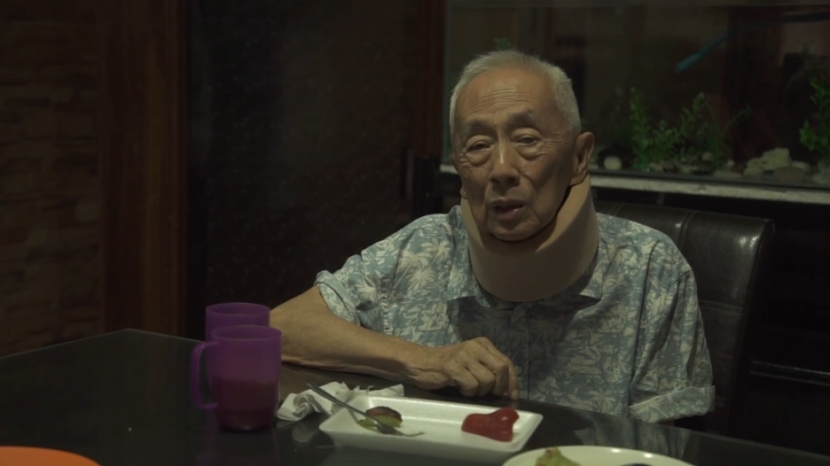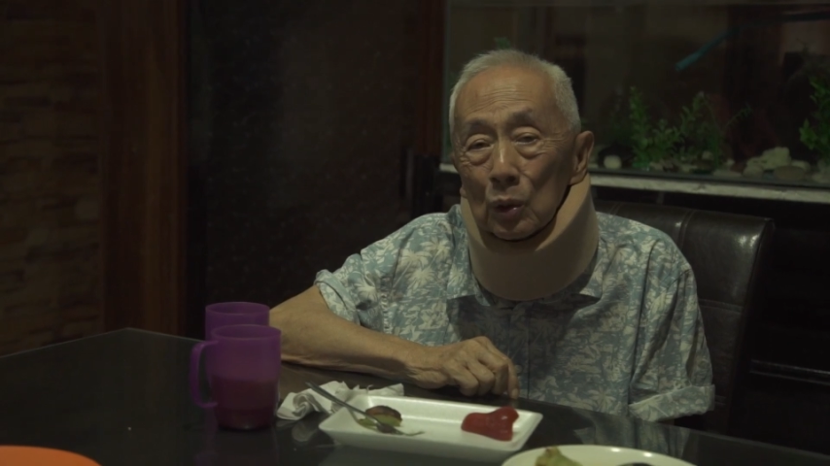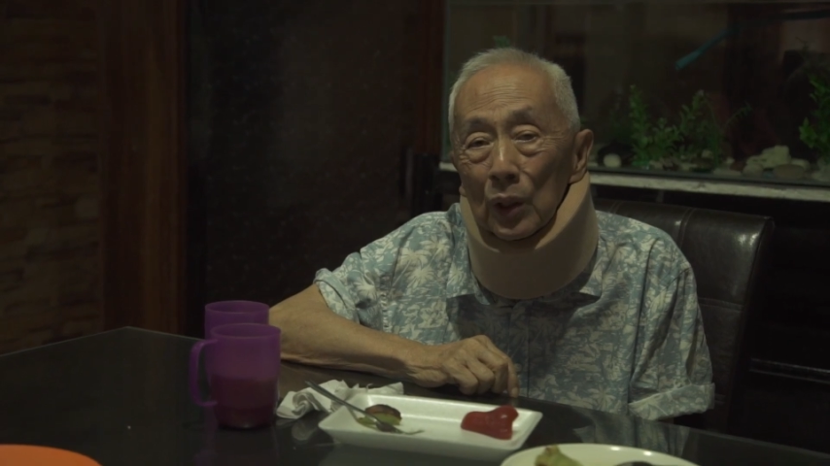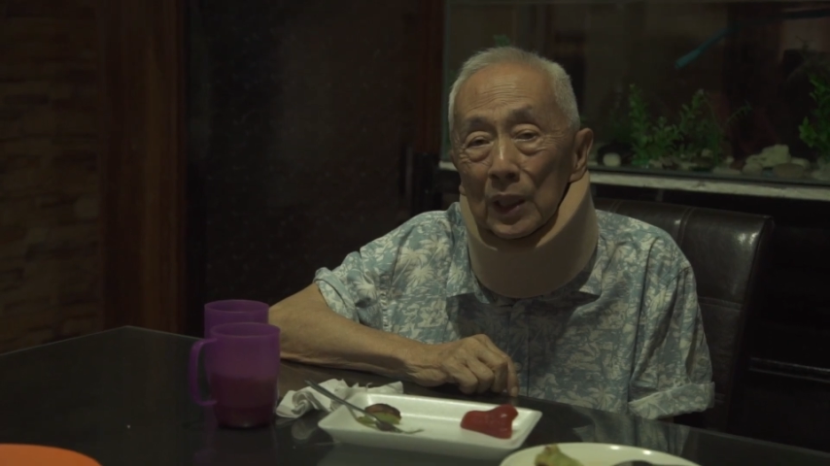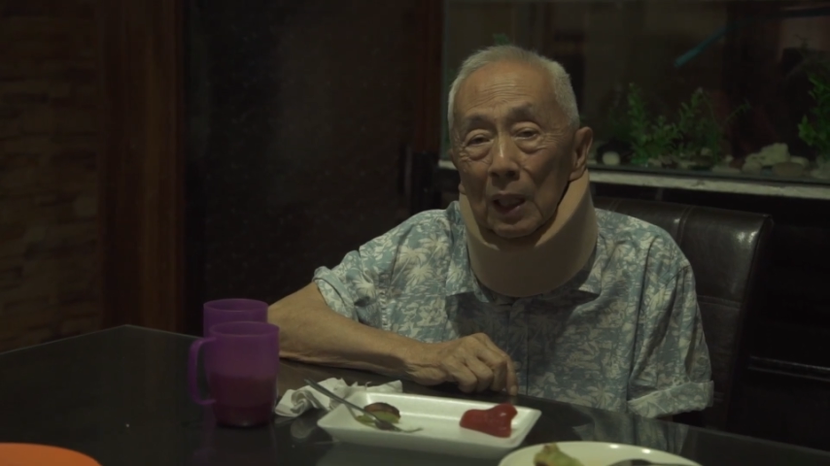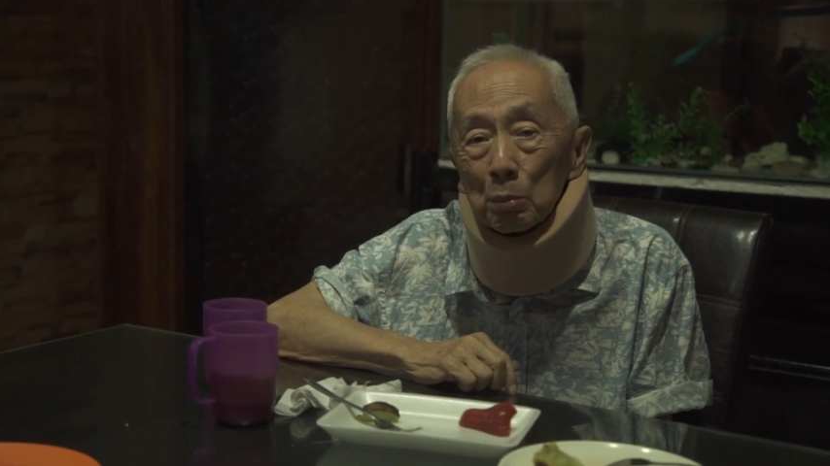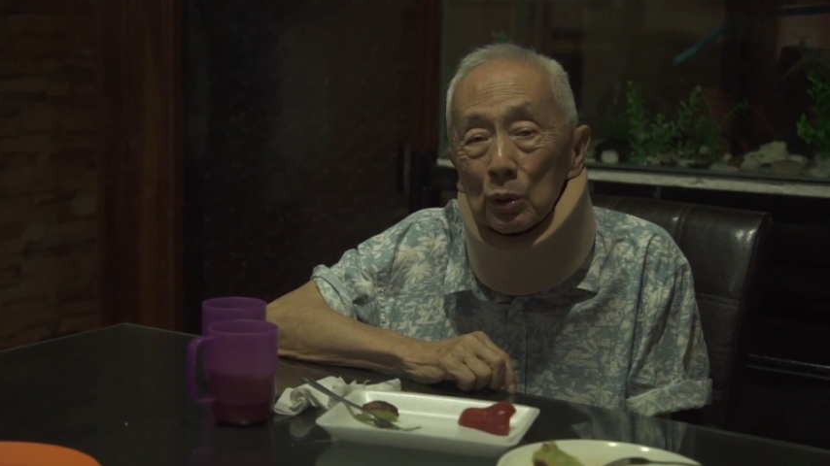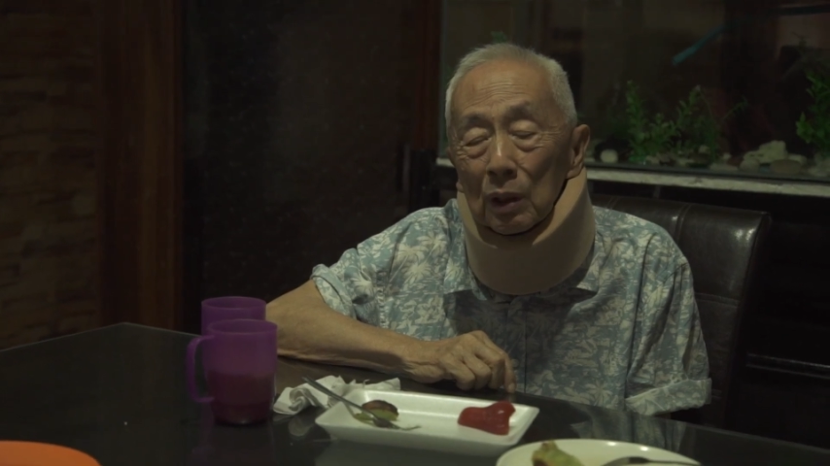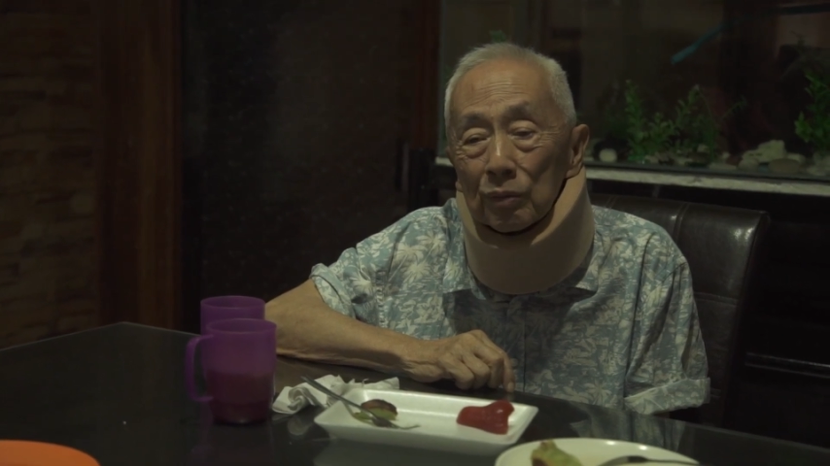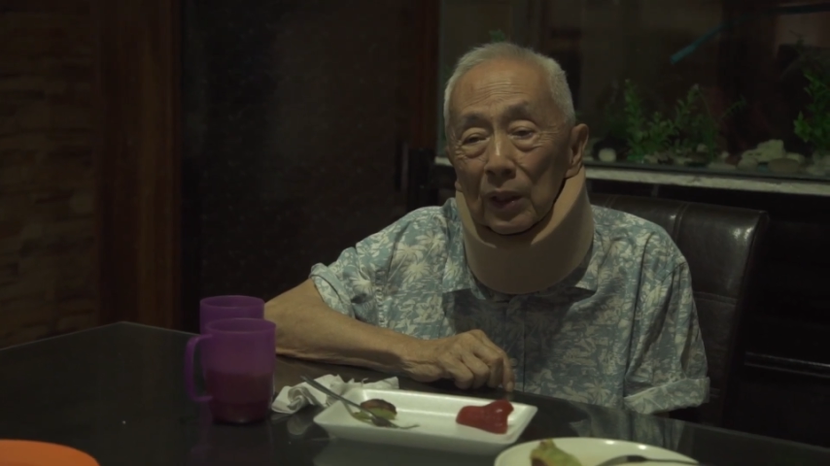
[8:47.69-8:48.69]
to adapt to
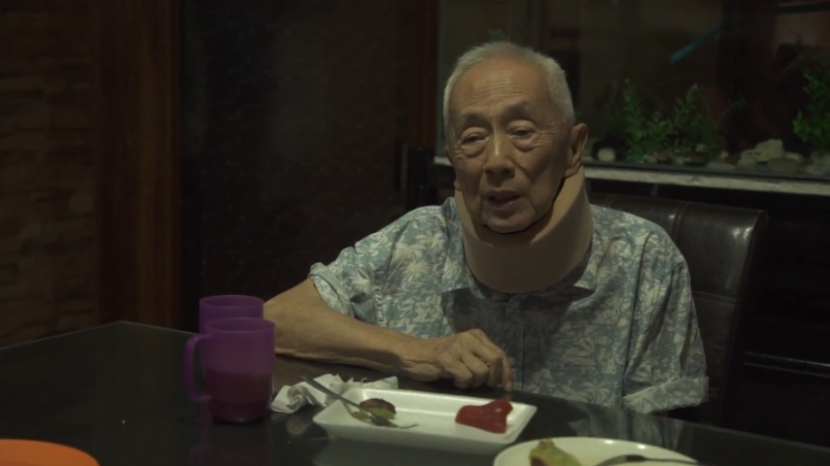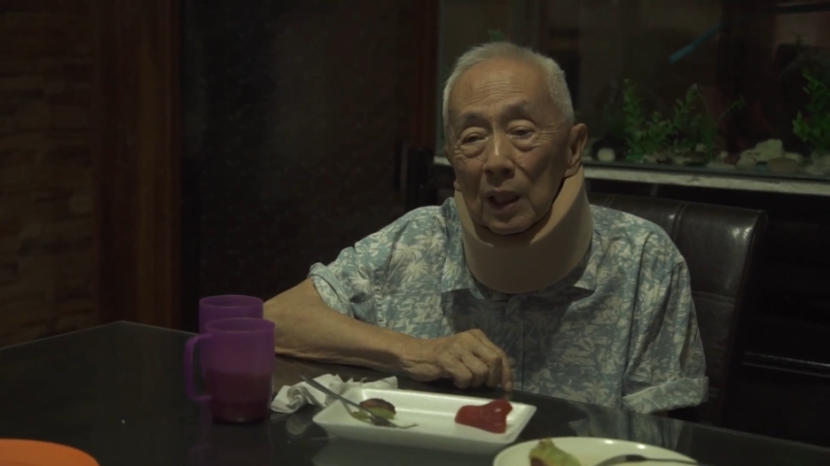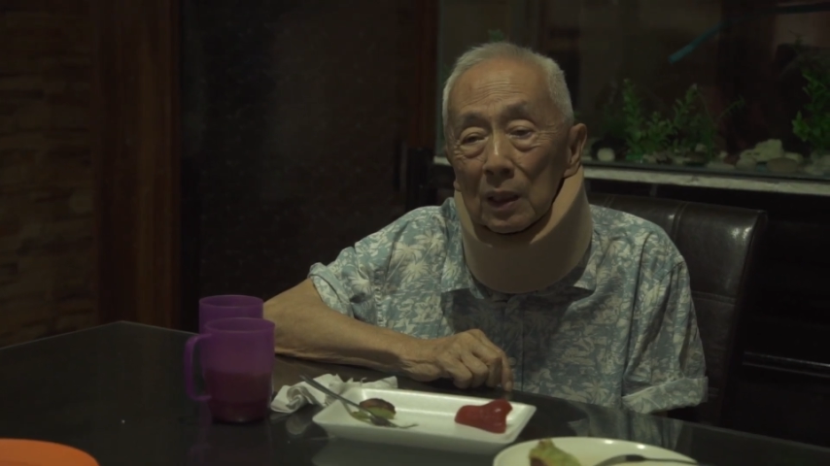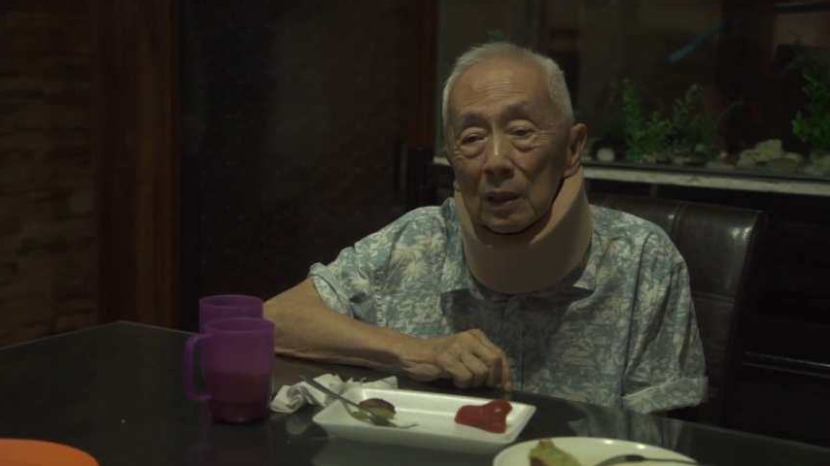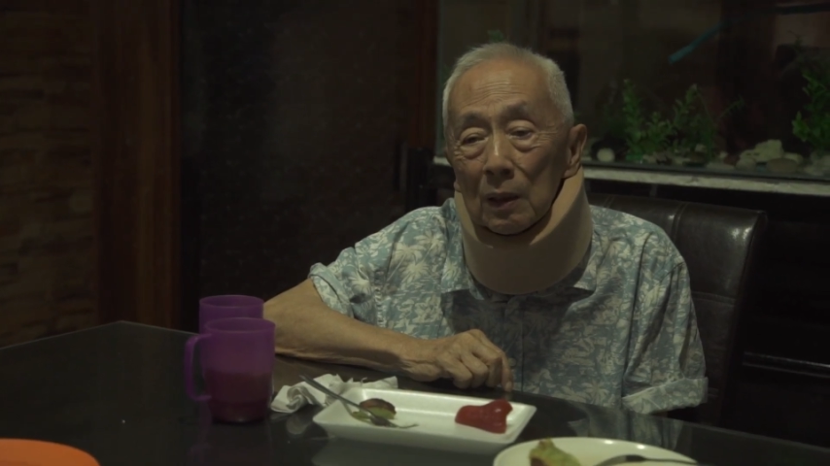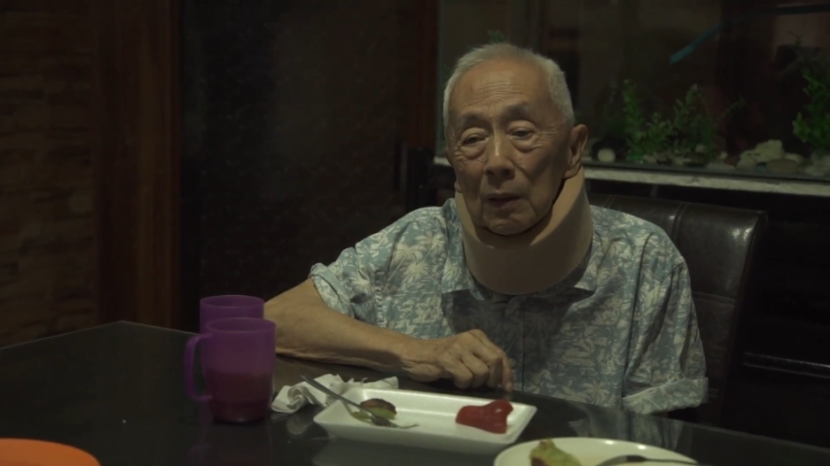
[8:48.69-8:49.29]
the fact that